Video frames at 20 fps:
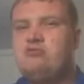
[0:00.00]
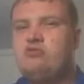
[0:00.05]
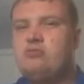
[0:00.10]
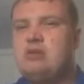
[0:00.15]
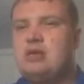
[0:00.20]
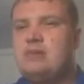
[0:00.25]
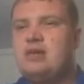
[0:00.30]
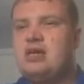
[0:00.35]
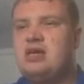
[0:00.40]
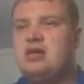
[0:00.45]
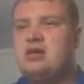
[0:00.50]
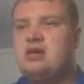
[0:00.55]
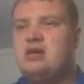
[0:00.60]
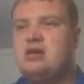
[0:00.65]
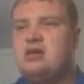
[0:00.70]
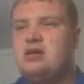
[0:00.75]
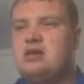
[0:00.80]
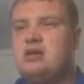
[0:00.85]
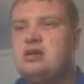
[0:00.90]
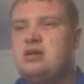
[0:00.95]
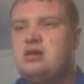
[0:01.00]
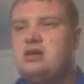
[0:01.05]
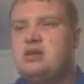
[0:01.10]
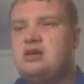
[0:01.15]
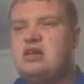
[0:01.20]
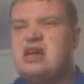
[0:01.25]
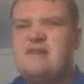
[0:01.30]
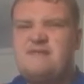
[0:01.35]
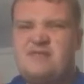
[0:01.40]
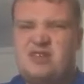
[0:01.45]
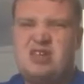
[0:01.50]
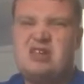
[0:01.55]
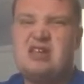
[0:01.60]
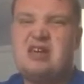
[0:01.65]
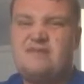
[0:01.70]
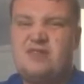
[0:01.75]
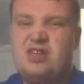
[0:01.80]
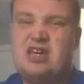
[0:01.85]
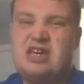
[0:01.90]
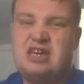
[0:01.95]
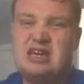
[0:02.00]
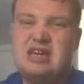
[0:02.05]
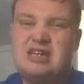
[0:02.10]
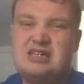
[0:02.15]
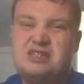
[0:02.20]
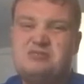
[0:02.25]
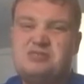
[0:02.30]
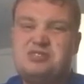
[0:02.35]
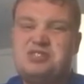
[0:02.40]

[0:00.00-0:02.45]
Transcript: like role, maybe, if you can